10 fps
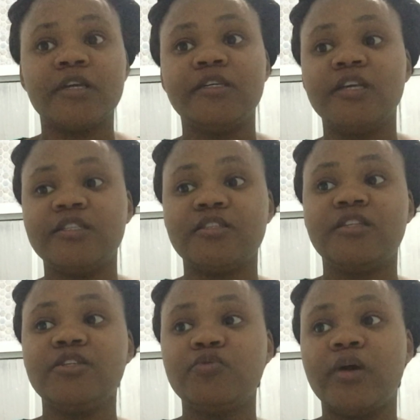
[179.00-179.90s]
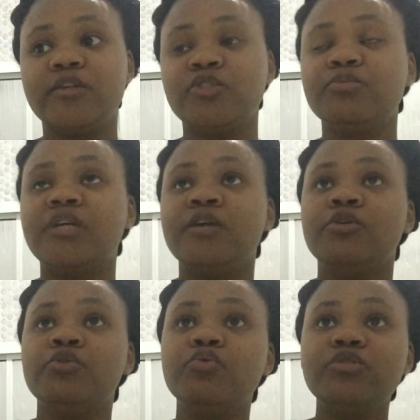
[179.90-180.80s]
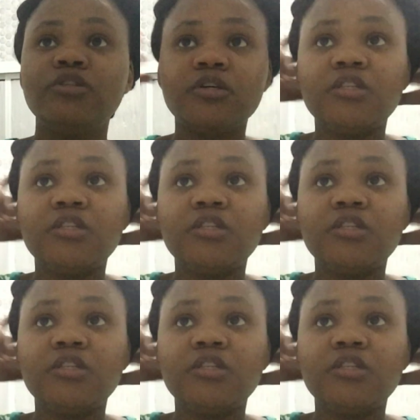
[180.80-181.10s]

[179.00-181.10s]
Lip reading: Yes, that is why sometimes you use the